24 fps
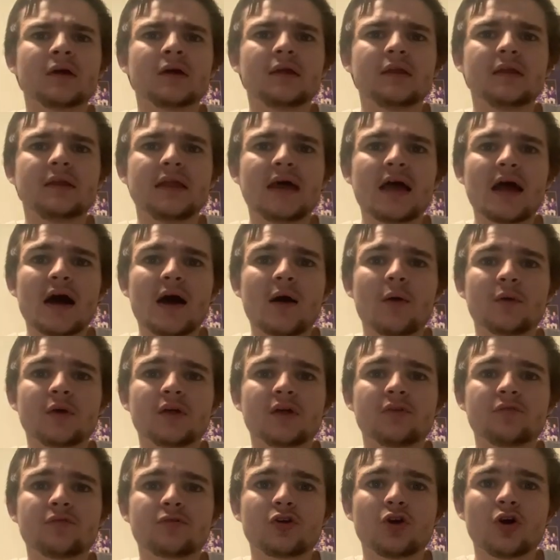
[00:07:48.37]
Now,
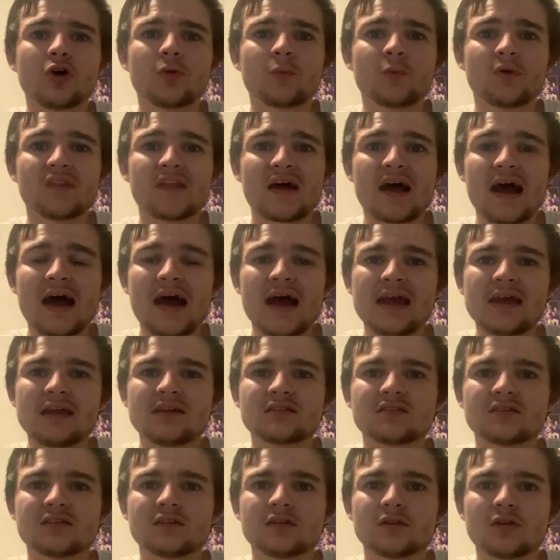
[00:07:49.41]
you've got with
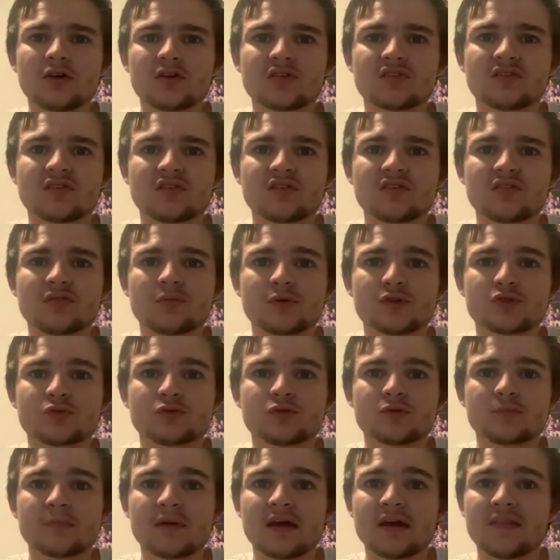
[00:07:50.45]
eight losses, which
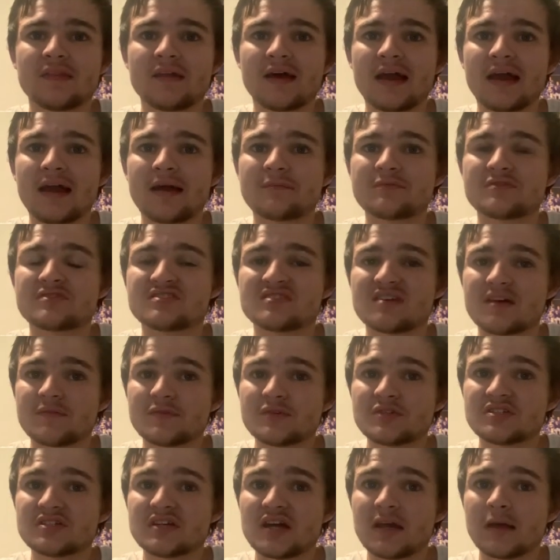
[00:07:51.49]
would mean they have
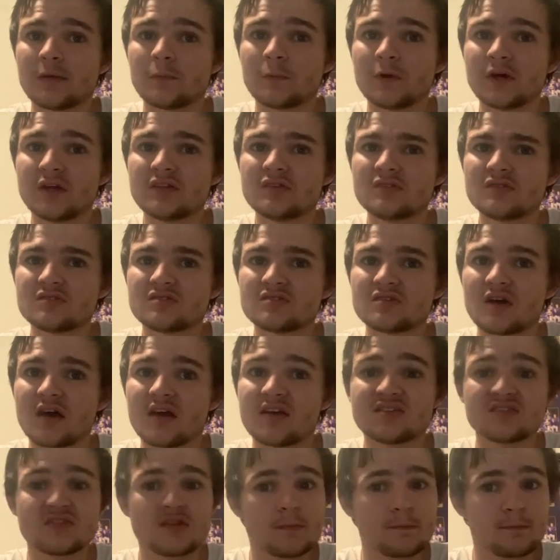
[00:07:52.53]
17 wins,
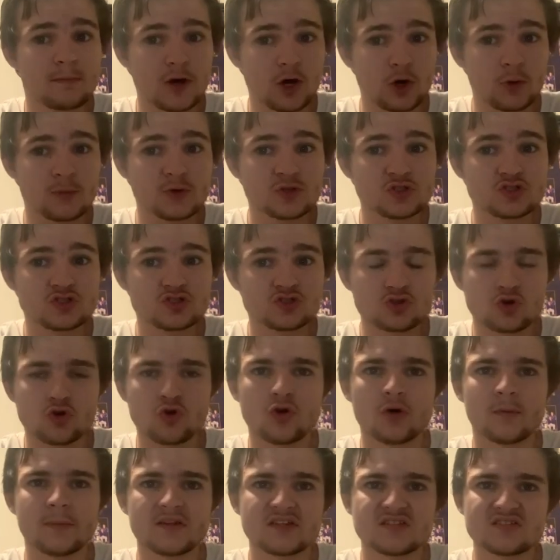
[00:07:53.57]
is the Melbourne
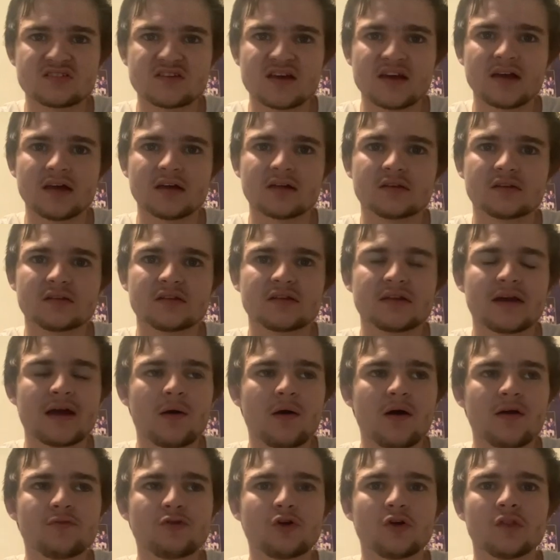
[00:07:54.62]
Storm in second.
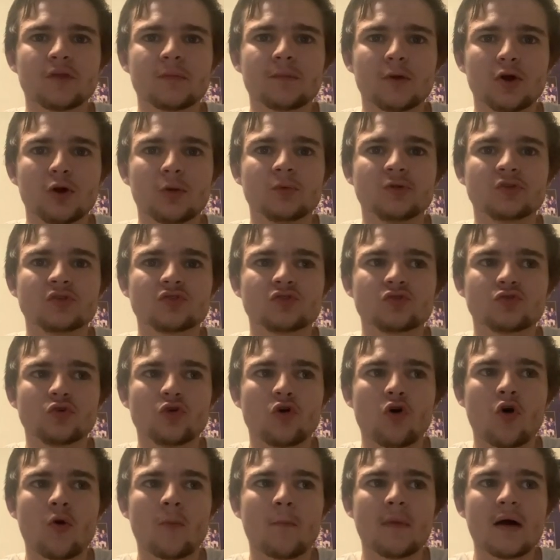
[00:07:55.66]
Now, I've got the Melbourne
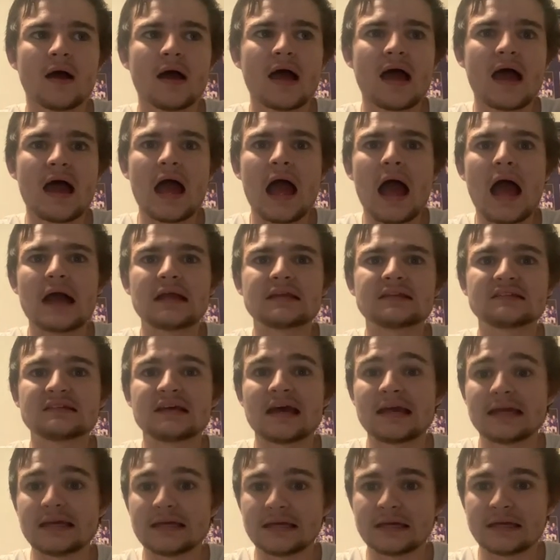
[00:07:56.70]
Storm
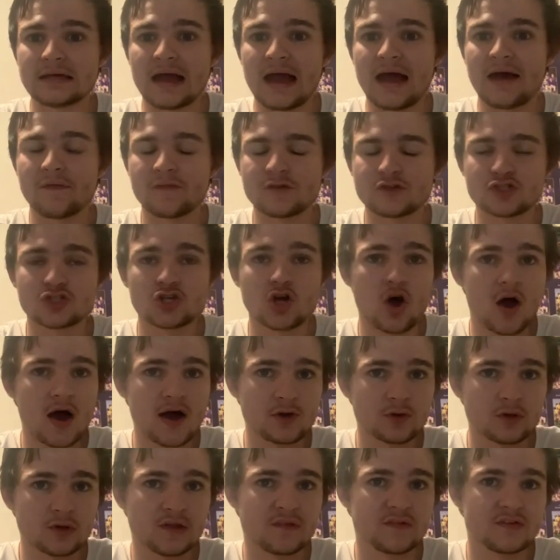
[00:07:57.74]
taking out the
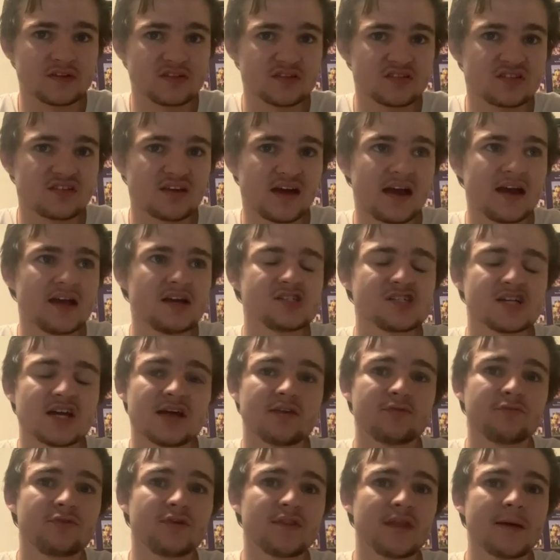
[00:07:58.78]
title at this stage,
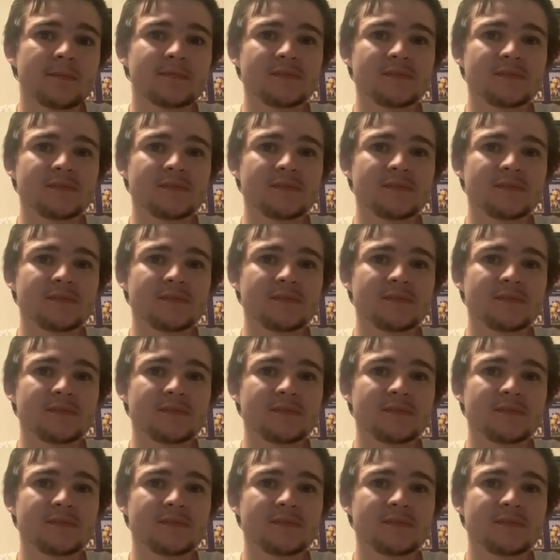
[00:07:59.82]
and for them